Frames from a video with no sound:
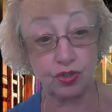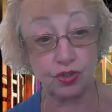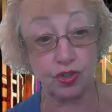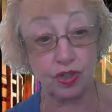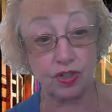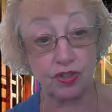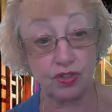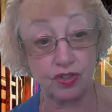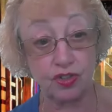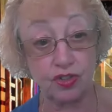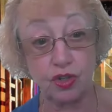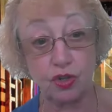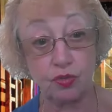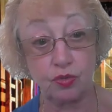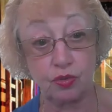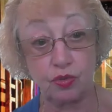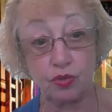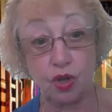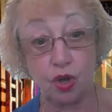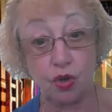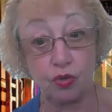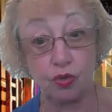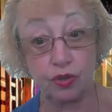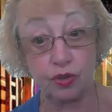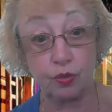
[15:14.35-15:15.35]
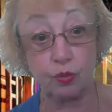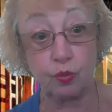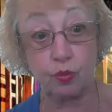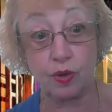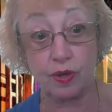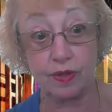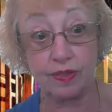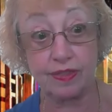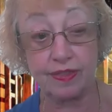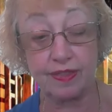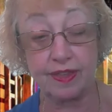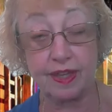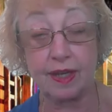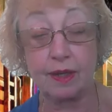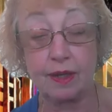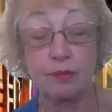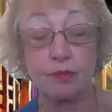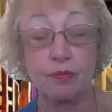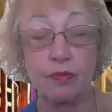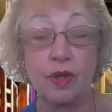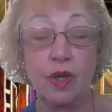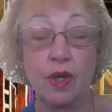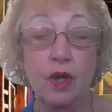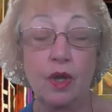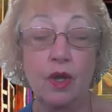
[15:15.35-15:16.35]
It isn't only one
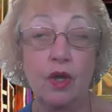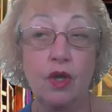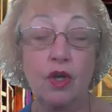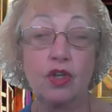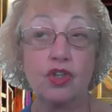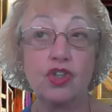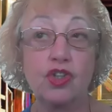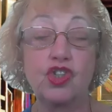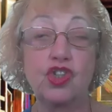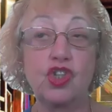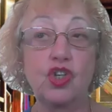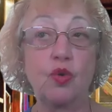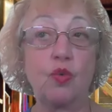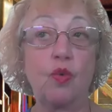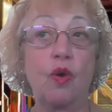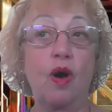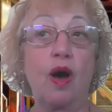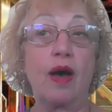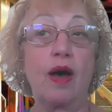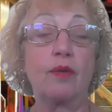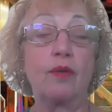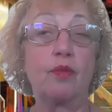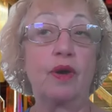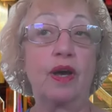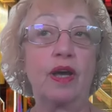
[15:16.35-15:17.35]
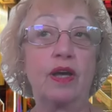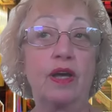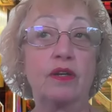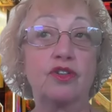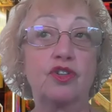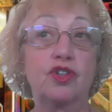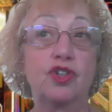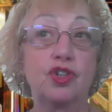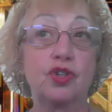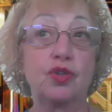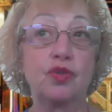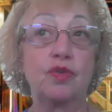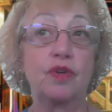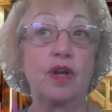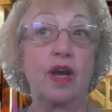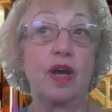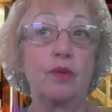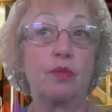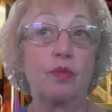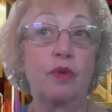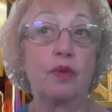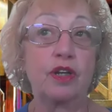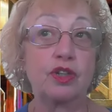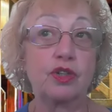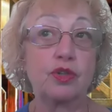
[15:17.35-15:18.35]
thing. So I went in June, I
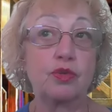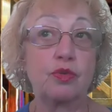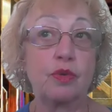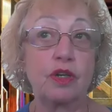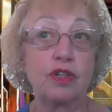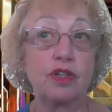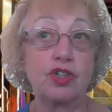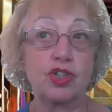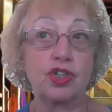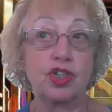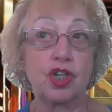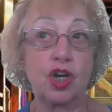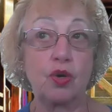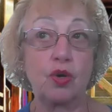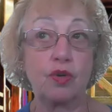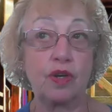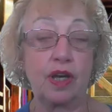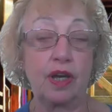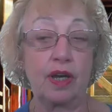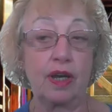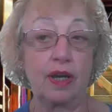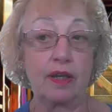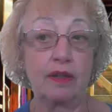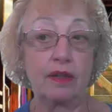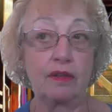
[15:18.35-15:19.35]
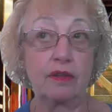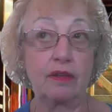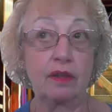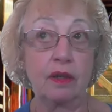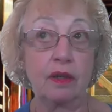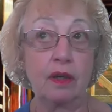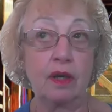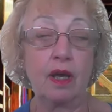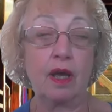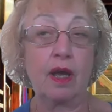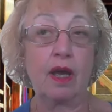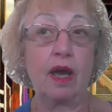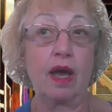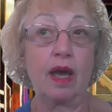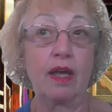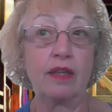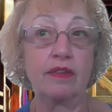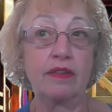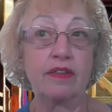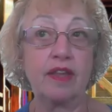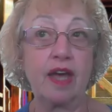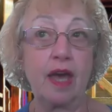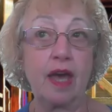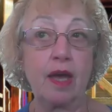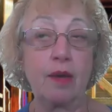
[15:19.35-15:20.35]
went to a Shoken
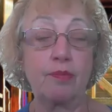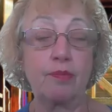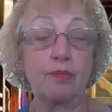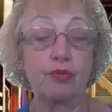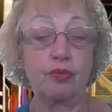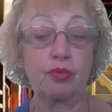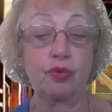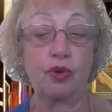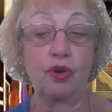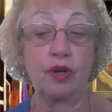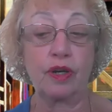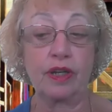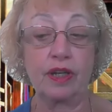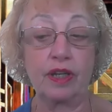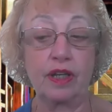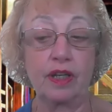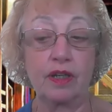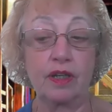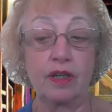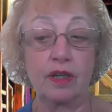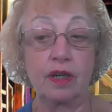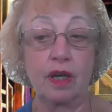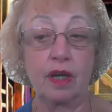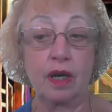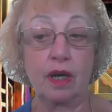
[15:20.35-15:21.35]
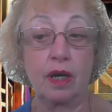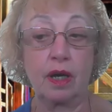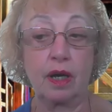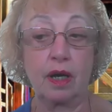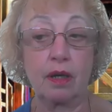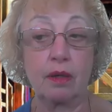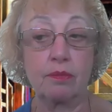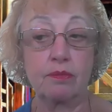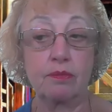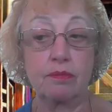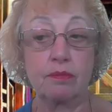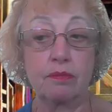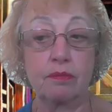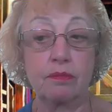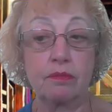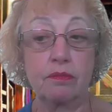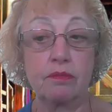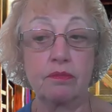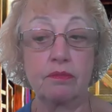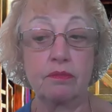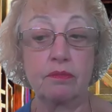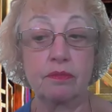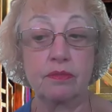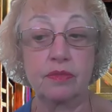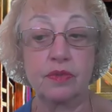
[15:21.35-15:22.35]
and they brought in a
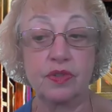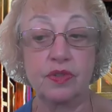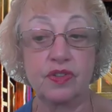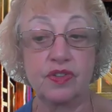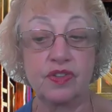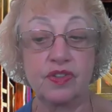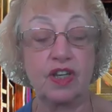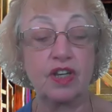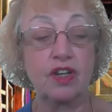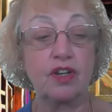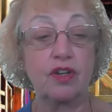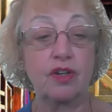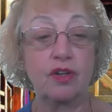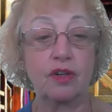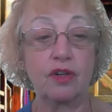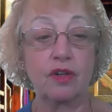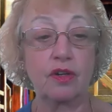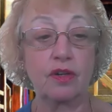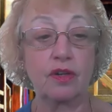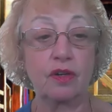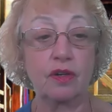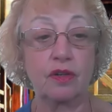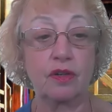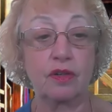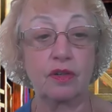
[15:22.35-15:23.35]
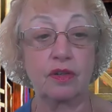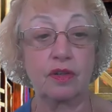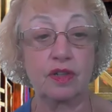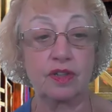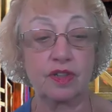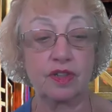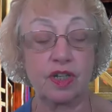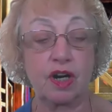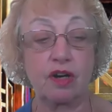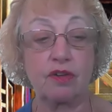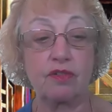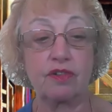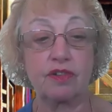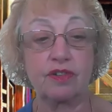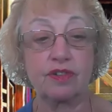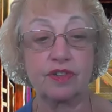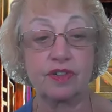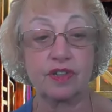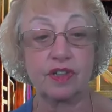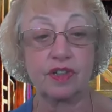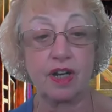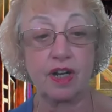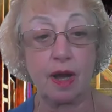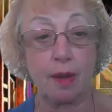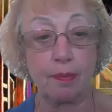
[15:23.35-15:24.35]
singer
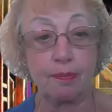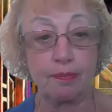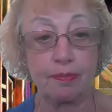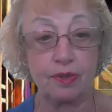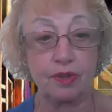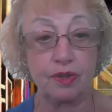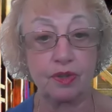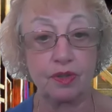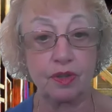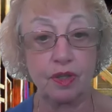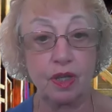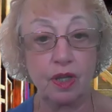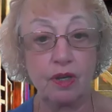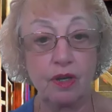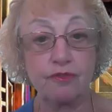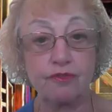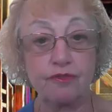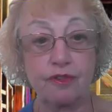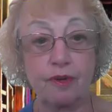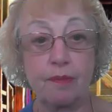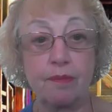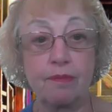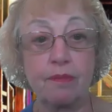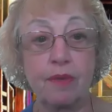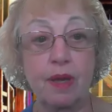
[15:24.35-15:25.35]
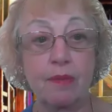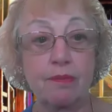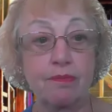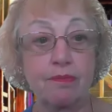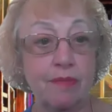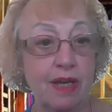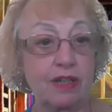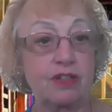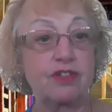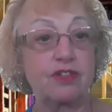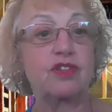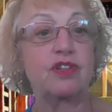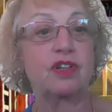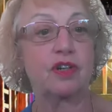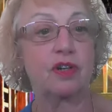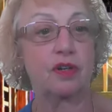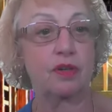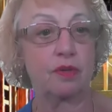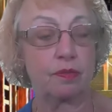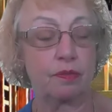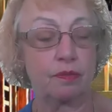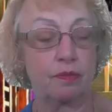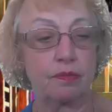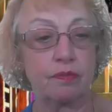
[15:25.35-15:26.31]
guitarist couple from Mexico.